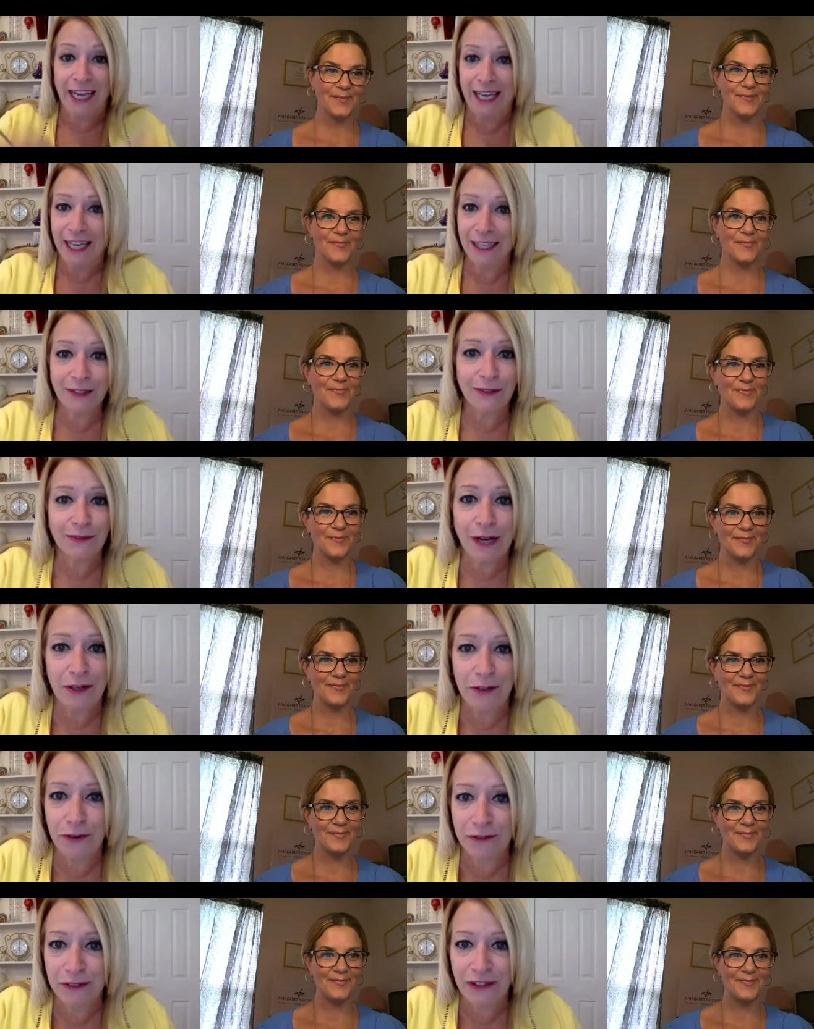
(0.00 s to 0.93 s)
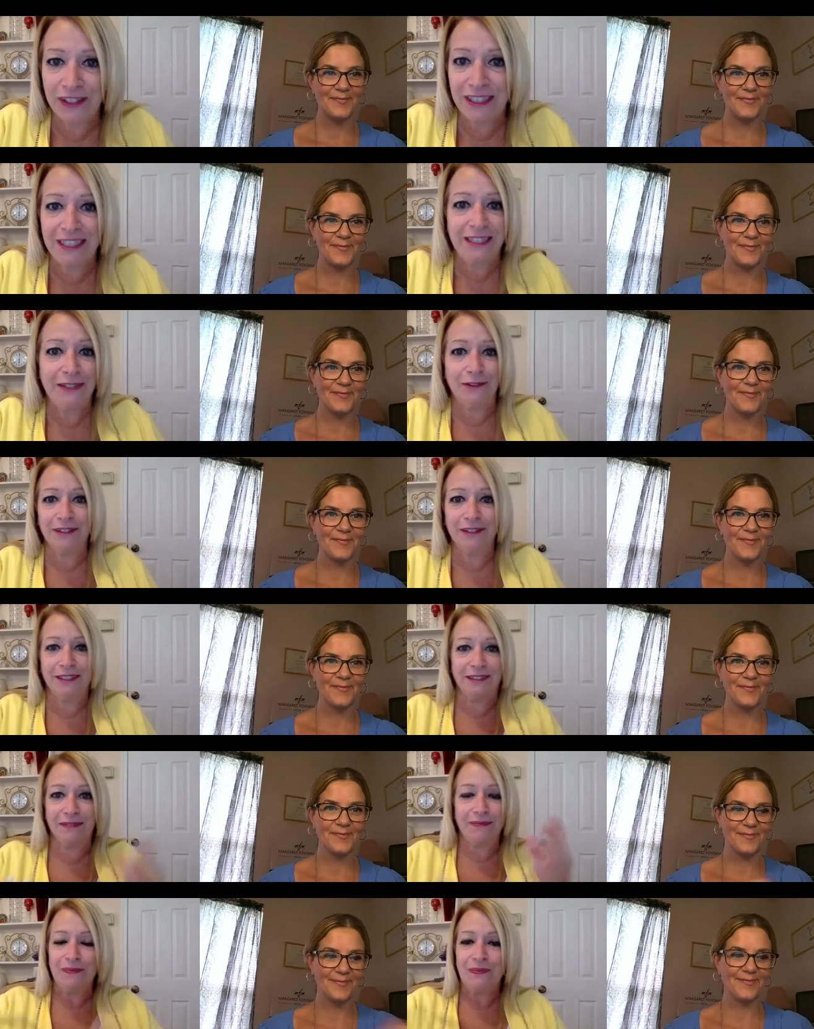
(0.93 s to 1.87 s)
Speaker 1: I guess, the Rider University or the
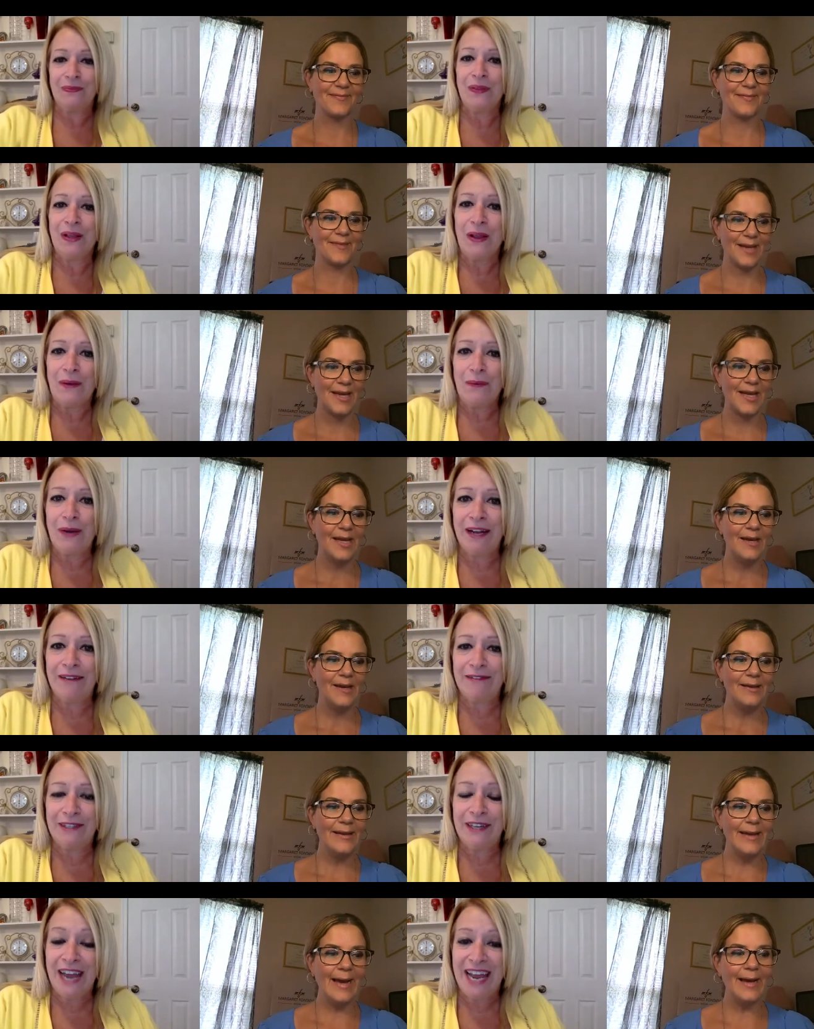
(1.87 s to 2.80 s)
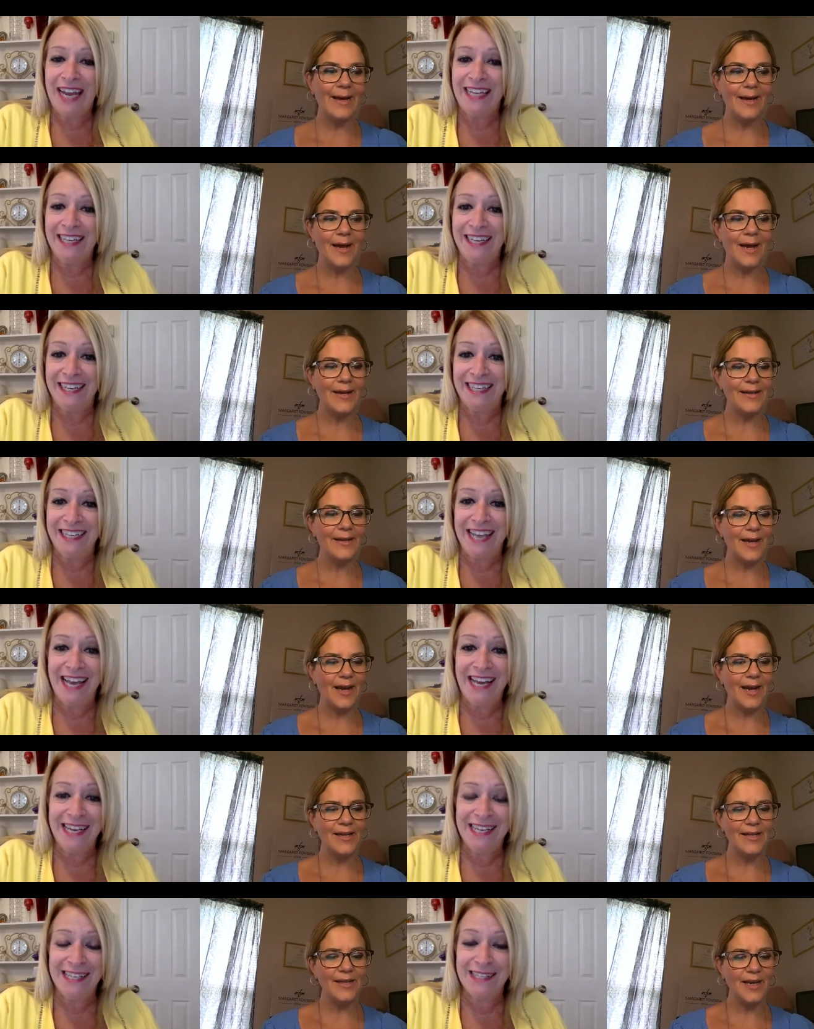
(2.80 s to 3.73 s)
Speaker 2: whatever. Yeah, and
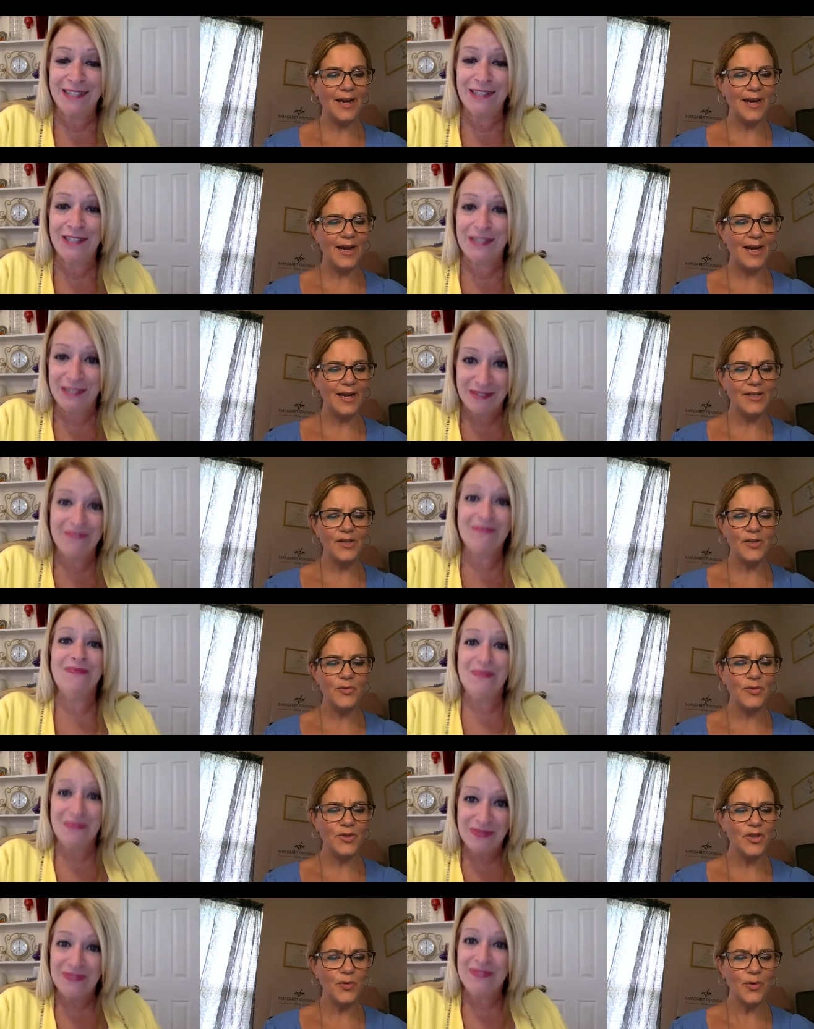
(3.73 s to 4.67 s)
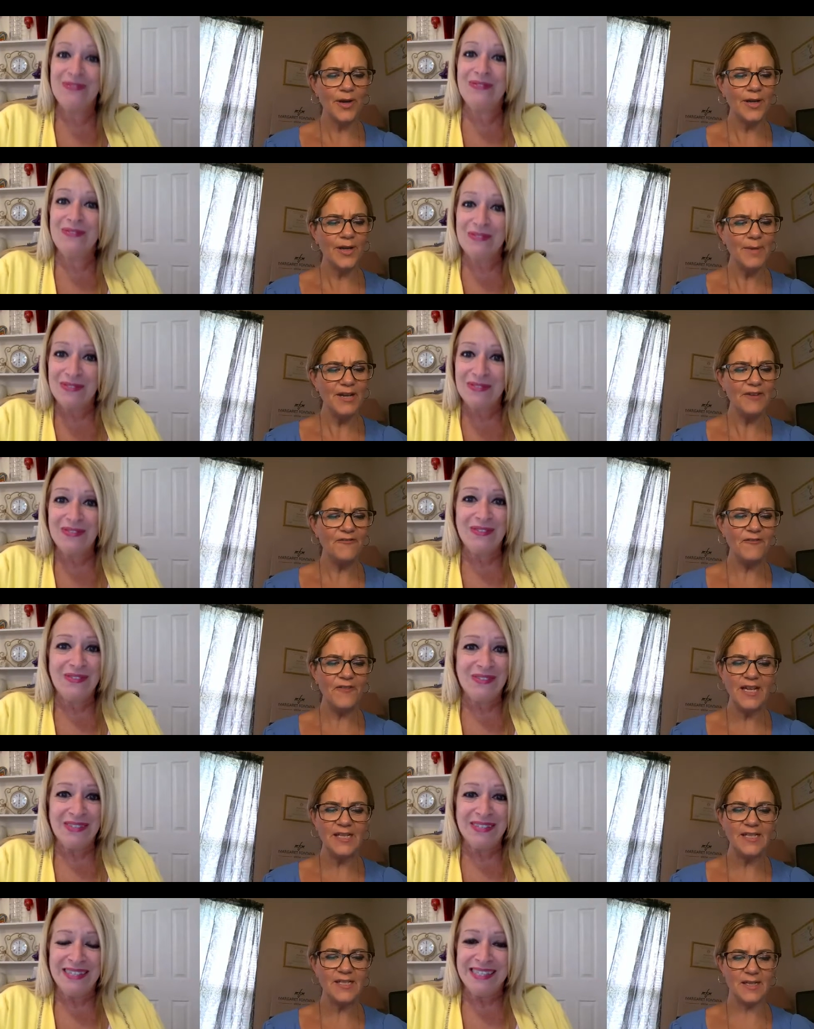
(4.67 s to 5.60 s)
I you you were in my
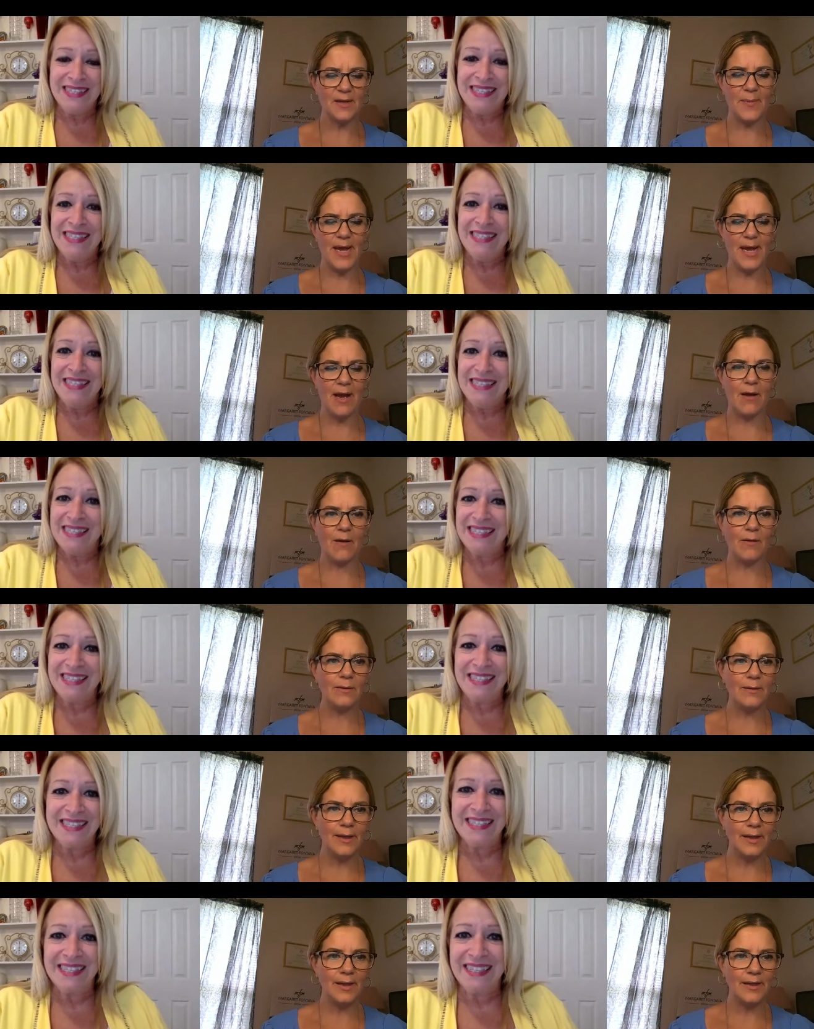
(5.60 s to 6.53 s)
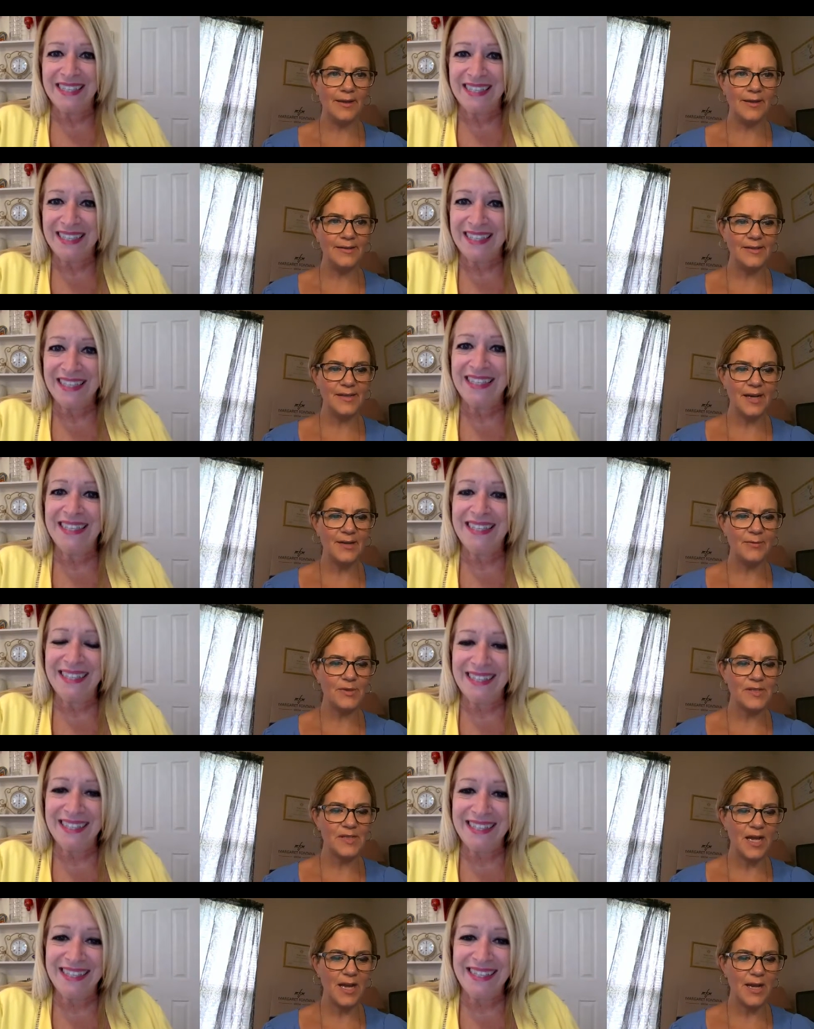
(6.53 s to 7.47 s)
feed somehow, and I
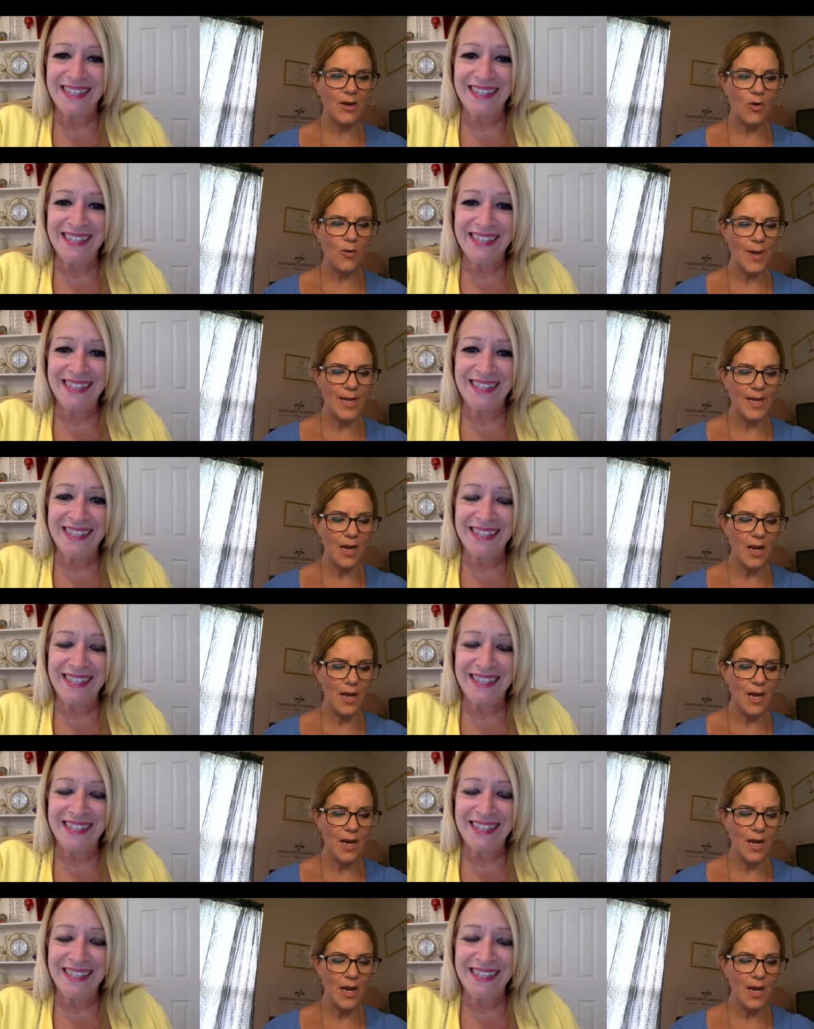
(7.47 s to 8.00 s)
was like, oh my